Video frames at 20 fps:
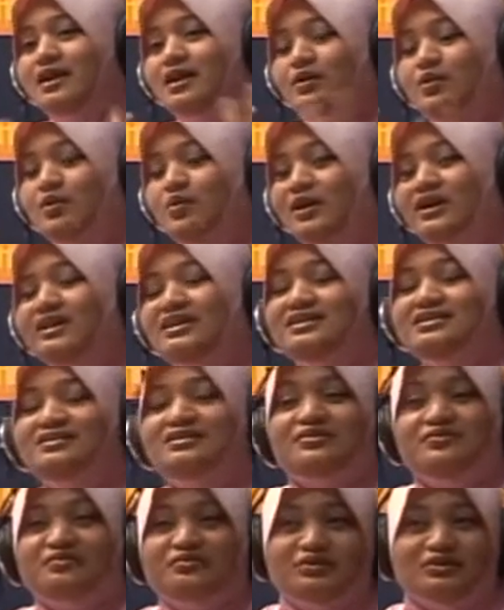what is
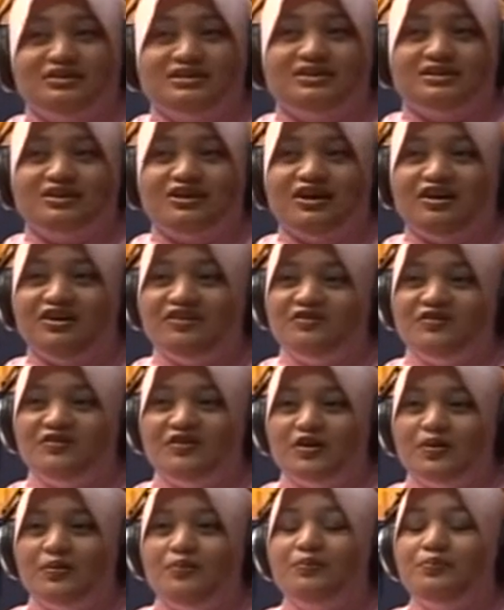the future of
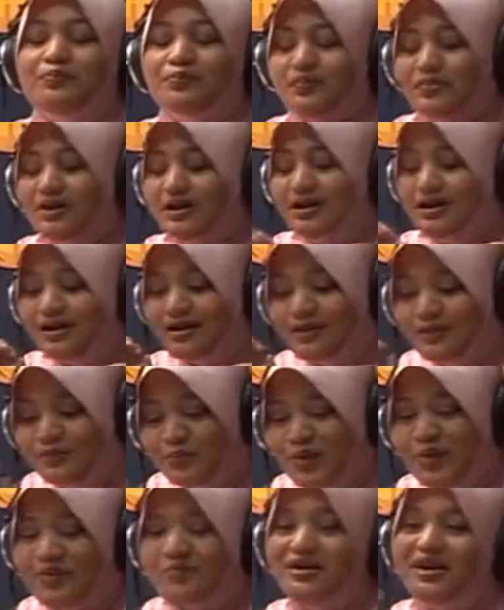
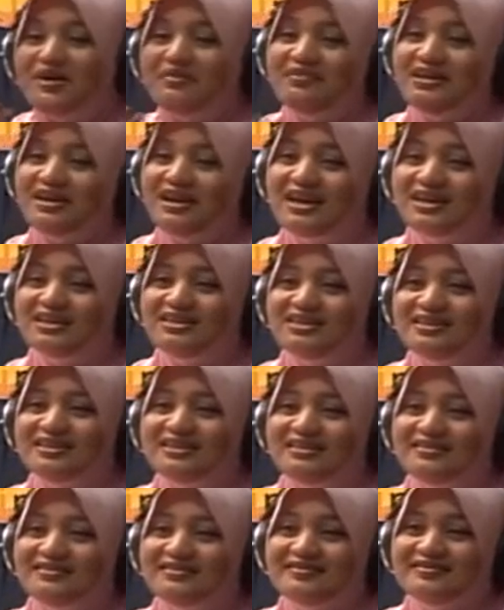mobile application?